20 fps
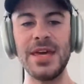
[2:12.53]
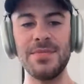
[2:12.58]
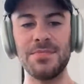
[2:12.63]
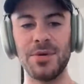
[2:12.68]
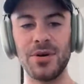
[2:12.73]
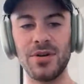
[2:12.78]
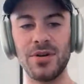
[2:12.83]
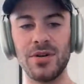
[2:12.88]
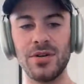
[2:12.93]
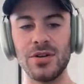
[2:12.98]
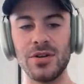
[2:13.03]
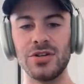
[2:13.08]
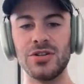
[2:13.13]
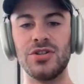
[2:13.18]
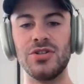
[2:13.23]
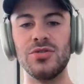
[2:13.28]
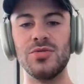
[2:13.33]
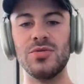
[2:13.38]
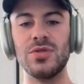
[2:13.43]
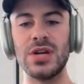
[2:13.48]
people
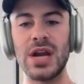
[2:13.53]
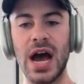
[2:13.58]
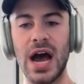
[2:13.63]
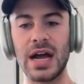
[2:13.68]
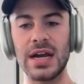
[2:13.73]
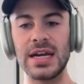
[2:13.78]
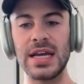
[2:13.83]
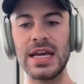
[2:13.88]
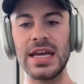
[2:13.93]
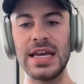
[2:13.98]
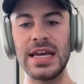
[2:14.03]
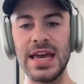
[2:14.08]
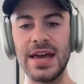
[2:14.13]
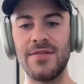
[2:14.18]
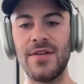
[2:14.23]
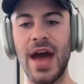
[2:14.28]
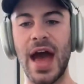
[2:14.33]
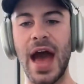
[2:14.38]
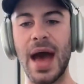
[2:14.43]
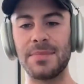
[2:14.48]
do not
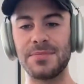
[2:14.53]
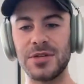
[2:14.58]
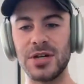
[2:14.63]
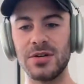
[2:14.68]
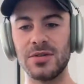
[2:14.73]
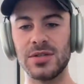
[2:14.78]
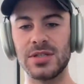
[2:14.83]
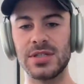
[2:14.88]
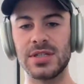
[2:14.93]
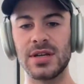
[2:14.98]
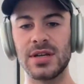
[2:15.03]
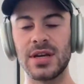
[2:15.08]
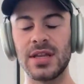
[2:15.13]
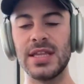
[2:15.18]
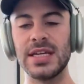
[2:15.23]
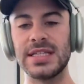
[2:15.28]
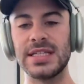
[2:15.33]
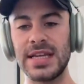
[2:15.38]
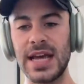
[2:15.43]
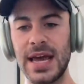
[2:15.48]
give Aptos
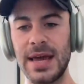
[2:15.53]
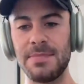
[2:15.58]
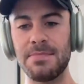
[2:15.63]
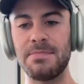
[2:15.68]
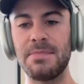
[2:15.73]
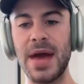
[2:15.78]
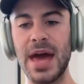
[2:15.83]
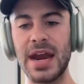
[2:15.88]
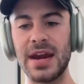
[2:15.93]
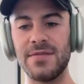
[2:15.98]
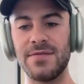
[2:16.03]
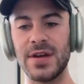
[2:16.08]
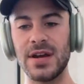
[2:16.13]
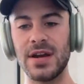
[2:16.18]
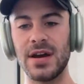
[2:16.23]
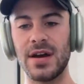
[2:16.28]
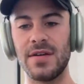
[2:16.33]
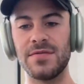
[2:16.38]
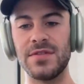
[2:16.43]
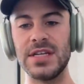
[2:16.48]
the same
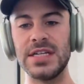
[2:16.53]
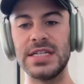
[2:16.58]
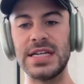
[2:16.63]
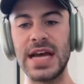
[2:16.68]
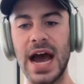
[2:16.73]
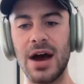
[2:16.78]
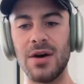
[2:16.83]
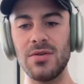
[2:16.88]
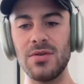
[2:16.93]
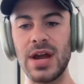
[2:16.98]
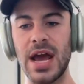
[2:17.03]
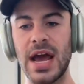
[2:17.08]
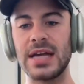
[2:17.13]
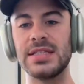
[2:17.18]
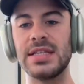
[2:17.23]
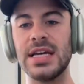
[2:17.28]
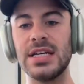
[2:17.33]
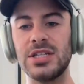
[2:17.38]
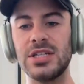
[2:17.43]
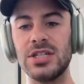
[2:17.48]
benefit of the doubt
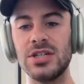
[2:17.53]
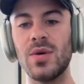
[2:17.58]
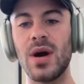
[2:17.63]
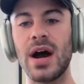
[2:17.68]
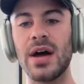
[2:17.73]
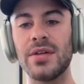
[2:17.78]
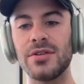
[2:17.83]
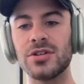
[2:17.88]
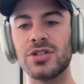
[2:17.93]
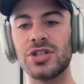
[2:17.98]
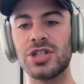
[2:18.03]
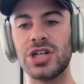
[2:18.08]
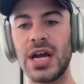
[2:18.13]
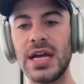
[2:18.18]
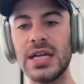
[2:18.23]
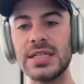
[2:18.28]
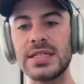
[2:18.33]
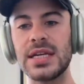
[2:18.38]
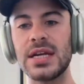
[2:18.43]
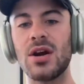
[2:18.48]
as they do other
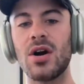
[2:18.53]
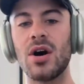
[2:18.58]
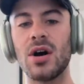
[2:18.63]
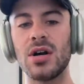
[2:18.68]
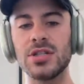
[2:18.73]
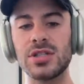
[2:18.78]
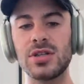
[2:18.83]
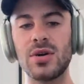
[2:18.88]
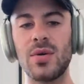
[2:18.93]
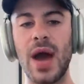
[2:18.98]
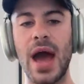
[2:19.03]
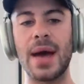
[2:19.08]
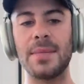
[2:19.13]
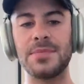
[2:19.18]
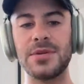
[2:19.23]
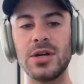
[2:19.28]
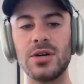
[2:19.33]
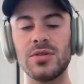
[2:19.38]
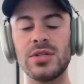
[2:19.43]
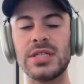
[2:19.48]
chains. And also
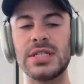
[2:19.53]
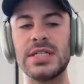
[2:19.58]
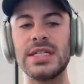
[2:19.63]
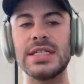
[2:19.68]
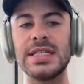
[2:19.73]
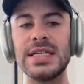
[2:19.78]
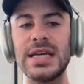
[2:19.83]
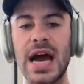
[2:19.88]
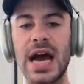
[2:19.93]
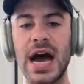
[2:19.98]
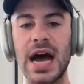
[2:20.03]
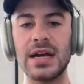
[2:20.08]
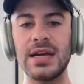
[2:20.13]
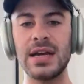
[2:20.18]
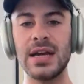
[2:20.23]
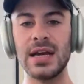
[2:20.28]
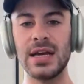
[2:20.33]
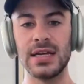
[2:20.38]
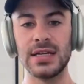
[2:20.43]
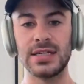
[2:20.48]
Aptos does
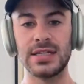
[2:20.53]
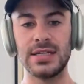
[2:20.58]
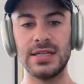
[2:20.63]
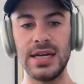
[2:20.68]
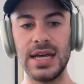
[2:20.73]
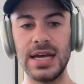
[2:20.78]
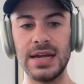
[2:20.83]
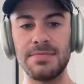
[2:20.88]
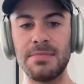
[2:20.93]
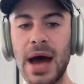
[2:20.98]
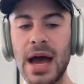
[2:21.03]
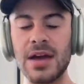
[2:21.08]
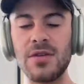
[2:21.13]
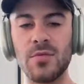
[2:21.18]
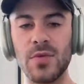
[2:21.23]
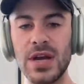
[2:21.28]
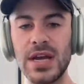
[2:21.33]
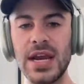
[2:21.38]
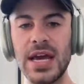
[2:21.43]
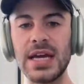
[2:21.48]
not, in my
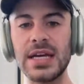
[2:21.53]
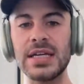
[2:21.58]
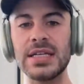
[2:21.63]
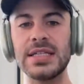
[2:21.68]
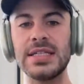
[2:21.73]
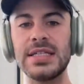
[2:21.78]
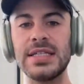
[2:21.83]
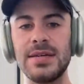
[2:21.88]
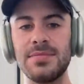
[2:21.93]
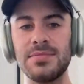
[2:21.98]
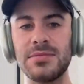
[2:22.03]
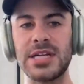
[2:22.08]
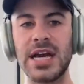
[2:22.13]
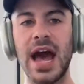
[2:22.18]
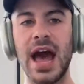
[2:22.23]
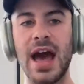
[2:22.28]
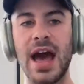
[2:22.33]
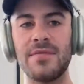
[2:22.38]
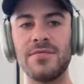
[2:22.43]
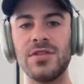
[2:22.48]
reading, seem to
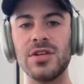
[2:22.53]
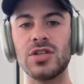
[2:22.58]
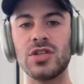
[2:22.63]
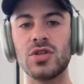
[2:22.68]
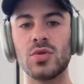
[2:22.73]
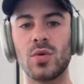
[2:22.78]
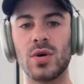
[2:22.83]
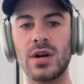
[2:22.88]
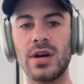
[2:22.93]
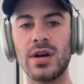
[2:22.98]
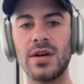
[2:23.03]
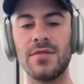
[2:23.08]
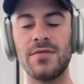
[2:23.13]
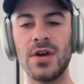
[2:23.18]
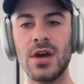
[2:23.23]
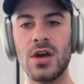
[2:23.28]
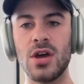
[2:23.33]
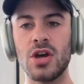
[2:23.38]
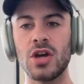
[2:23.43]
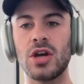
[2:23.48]
have the sort of
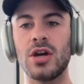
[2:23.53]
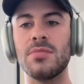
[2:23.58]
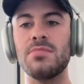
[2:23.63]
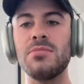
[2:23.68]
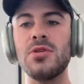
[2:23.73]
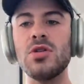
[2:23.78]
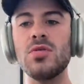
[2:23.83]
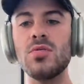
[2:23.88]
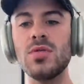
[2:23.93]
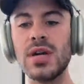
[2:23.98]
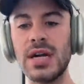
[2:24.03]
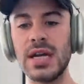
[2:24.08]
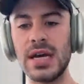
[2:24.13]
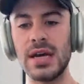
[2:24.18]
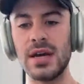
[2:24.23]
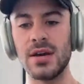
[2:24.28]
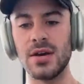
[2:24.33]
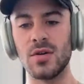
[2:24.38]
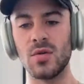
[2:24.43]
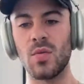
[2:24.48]

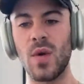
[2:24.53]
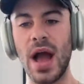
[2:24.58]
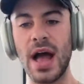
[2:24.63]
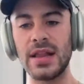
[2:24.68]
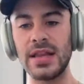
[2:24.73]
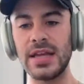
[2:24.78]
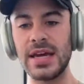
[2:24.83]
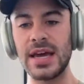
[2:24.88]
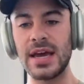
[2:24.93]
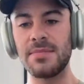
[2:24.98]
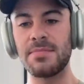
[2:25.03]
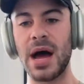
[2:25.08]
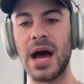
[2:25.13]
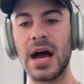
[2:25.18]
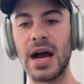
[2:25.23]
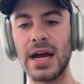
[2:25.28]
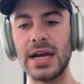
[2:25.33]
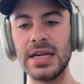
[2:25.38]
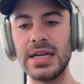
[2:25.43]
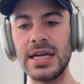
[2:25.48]
community rallying
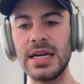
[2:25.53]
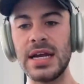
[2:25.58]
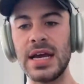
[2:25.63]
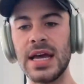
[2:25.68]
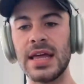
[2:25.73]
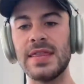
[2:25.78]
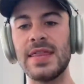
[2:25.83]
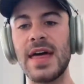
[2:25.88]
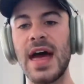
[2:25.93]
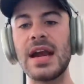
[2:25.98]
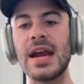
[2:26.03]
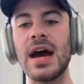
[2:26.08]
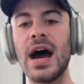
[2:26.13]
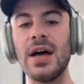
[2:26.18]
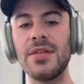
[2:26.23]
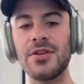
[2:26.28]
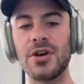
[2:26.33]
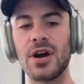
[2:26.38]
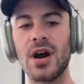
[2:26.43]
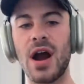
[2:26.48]
behind it that
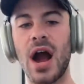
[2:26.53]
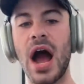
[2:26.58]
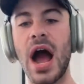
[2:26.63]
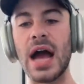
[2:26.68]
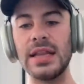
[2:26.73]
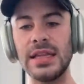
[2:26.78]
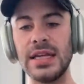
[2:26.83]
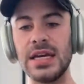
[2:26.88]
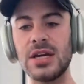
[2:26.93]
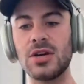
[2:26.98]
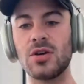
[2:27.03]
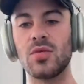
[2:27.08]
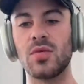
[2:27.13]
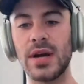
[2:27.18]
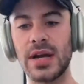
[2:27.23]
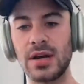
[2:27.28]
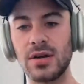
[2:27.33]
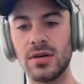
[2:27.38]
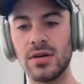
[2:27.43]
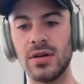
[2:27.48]
other highly
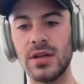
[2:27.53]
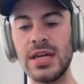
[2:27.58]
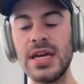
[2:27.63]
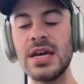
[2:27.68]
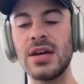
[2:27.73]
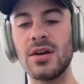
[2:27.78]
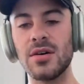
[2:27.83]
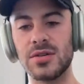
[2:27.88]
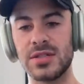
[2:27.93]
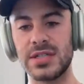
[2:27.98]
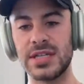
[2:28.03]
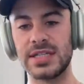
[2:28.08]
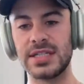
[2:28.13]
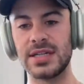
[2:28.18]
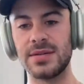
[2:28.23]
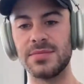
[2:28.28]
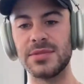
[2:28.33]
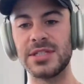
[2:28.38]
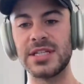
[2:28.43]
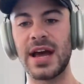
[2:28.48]
critical
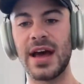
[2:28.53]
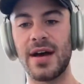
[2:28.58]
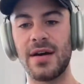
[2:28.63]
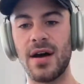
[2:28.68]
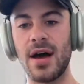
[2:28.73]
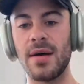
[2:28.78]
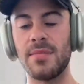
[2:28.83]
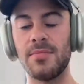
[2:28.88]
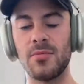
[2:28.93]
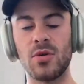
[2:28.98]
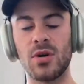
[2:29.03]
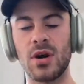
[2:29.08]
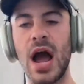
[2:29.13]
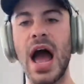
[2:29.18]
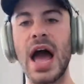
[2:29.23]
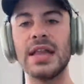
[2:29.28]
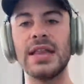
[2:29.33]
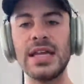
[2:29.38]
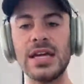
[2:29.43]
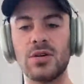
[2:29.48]
ecosystems or
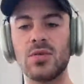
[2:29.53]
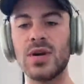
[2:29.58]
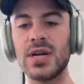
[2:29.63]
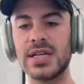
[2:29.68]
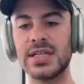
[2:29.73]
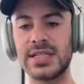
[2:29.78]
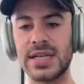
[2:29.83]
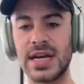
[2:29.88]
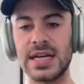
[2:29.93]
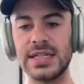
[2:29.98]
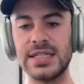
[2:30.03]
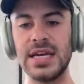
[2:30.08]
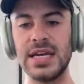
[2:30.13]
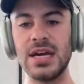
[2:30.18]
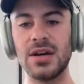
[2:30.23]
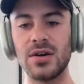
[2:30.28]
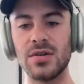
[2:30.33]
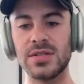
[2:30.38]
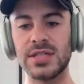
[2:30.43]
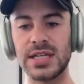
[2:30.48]
highly criticized
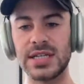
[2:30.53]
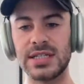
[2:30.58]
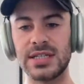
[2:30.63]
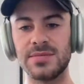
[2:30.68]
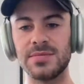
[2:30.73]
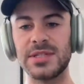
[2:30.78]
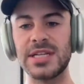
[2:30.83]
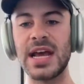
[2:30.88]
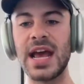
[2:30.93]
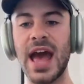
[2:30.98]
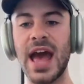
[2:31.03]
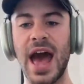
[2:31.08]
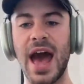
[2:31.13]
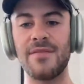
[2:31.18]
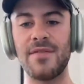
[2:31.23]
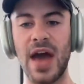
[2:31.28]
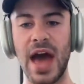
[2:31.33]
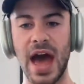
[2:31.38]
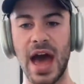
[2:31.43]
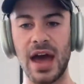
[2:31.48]
ecosystems
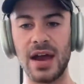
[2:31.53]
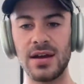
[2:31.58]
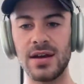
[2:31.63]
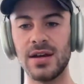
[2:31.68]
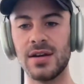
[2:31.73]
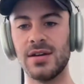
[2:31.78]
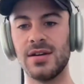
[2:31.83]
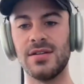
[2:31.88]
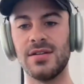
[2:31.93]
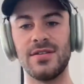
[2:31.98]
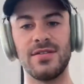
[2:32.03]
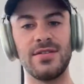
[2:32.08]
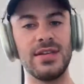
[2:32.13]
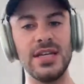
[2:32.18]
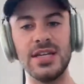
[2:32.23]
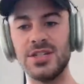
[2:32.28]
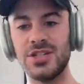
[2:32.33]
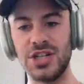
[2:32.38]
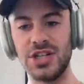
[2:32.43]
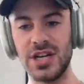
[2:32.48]
have had,
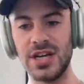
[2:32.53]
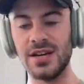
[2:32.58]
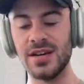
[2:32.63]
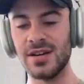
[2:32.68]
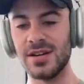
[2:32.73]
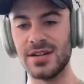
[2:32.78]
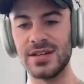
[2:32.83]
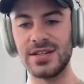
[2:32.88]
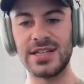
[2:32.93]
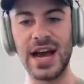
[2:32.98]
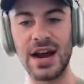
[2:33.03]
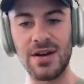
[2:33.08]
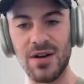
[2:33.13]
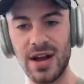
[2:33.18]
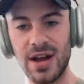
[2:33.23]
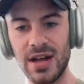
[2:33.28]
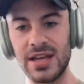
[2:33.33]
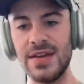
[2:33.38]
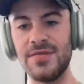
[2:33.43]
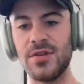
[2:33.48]
e.g.
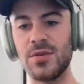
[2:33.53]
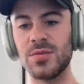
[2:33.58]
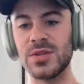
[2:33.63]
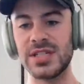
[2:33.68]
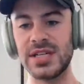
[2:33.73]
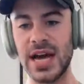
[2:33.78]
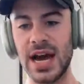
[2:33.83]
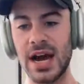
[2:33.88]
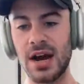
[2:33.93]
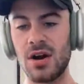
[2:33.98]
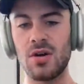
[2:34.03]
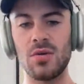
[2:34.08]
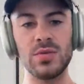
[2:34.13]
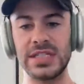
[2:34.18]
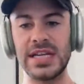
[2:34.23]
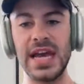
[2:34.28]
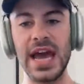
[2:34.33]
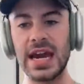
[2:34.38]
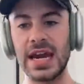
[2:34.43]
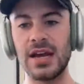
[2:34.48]
Terra. Even when Terra
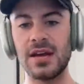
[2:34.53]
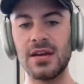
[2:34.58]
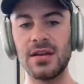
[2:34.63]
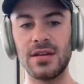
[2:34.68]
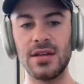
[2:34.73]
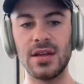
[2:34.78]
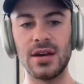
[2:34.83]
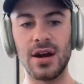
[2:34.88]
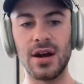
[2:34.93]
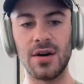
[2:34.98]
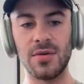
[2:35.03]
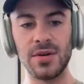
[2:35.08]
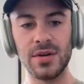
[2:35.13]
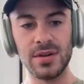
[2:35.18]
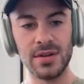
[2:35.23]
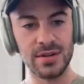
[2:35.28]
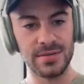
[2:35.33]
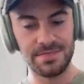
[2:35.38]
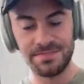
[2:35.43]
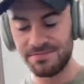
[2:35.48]
was getting, you know,
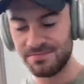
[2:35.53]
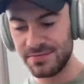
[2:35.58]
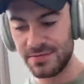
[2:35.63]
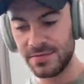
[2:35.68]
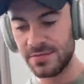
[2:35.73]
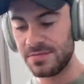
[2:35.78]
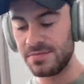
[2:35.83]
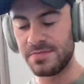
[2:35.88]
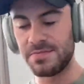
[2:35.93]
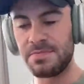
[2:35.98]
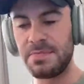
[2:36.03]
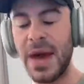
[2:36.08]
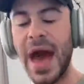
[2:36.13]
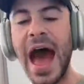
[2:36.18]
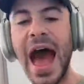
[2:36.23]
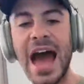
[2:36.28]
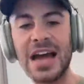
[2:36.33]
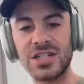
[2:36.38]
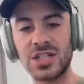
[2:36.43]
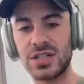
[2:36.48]

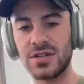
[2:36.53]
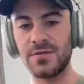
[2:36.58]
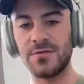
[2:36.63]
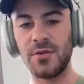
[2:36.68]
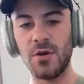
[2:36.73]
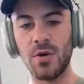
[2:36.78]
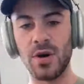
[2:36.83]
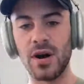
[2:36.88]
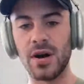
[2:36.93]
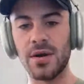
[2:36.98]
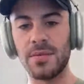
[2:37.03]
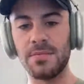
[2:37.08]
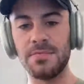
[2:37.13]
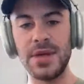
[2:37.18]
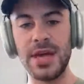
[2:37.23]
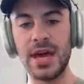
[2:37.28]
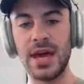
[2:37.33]
bashed for